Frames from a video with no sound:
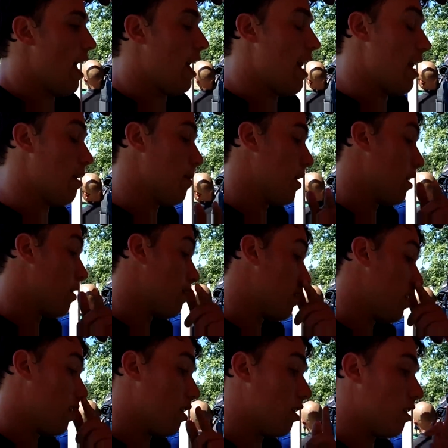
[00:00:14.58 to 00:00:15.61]
And Eddie being a
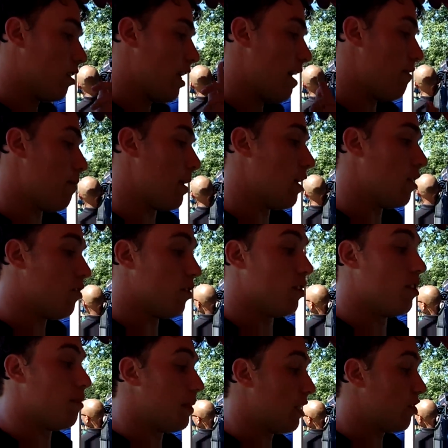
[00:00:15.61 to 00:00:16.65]
senior, Evan being a
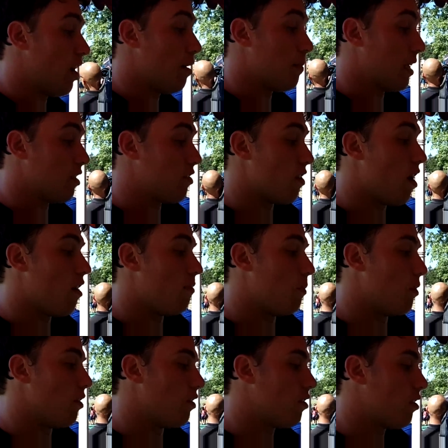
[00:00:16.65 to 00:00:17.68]
junior, and me and John being
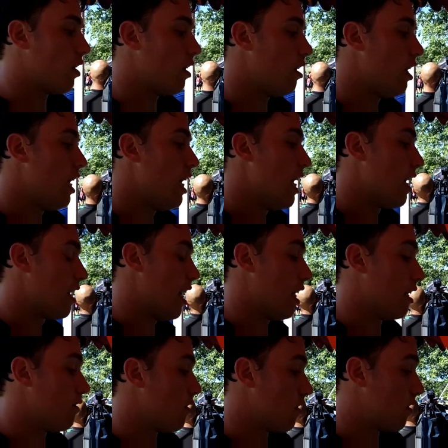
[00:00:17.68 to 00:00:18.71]
sophomores,
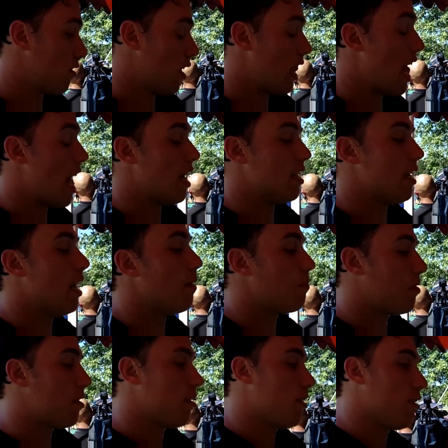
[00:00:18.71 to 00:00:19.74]
kind of gives us a lot of
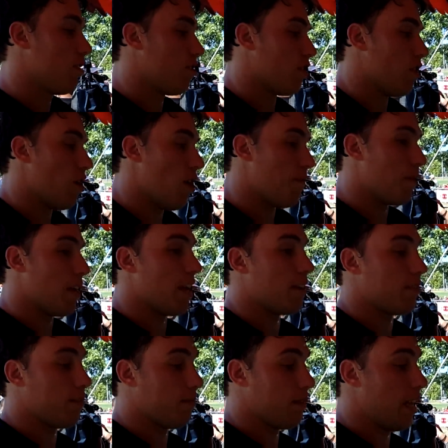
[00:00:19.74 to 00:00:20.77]
depth. So I feel
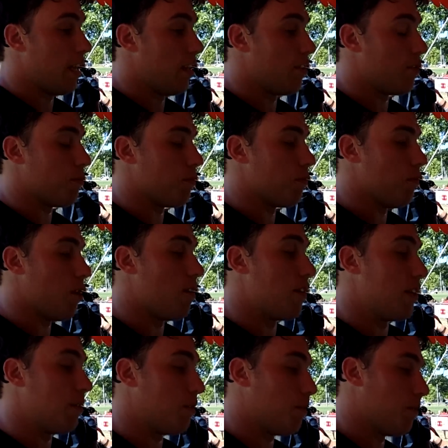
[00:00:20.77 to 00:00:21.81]
like it is
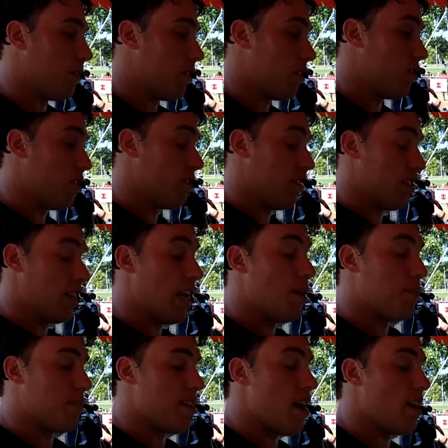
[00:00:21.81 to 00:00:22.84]
one of our deepest positions, and it can
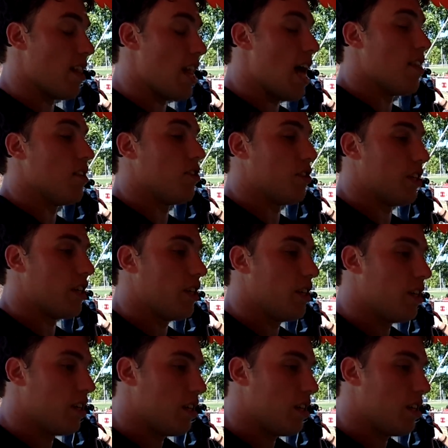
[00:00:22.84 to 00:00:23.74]
help us out a lot this year.